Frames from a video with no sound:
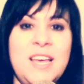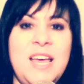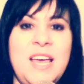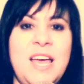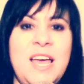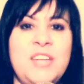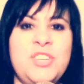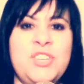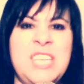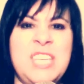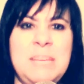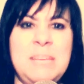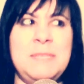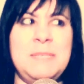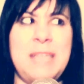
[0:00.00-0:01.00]
and to
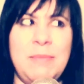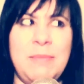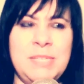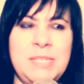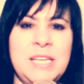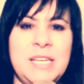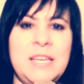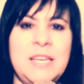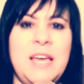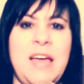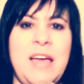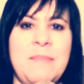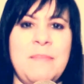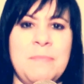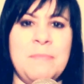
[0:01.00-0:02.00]
keep tempting
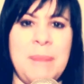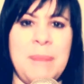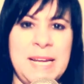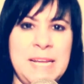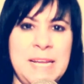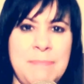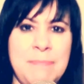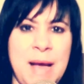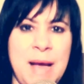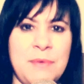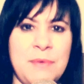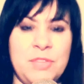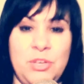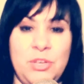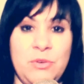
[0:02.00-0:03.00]
and biting back
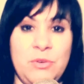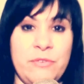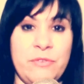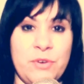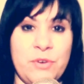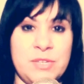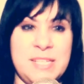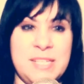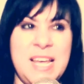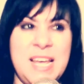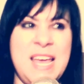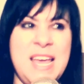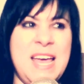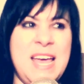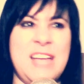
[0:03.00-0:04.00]
with the universe
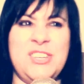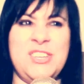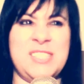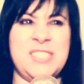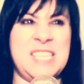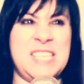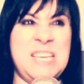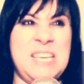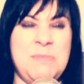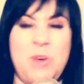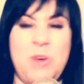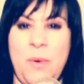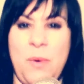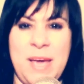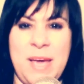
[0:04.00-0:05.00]
and just keep
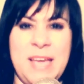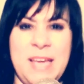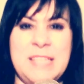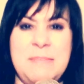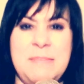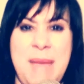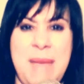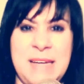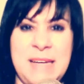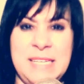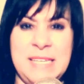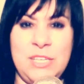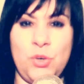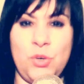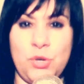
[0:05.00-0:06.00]
going,
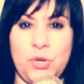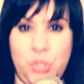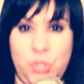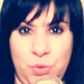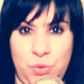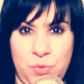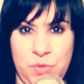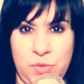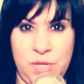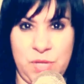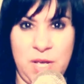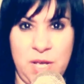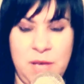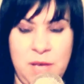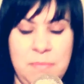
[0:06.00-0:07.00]
demanding your dues.
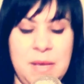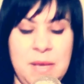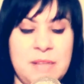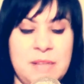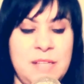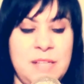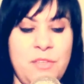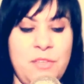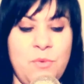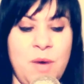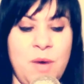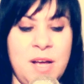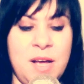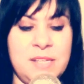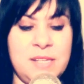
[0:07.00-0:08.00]
Because
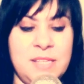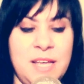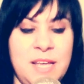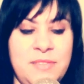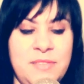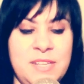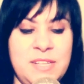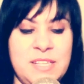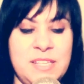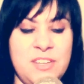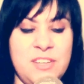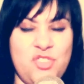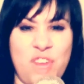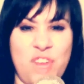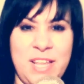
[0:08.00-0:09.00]
otherwise, and this
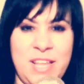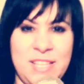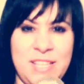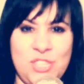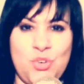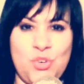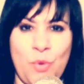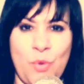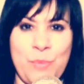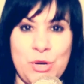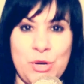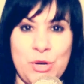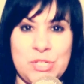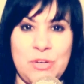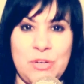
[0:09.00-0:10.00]
strengthens your own
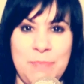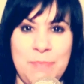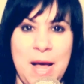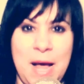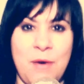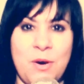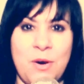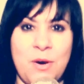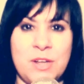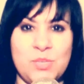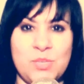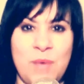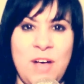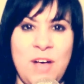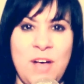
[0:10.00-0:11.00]
personal power
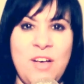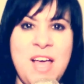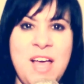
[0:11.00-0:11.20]
as well,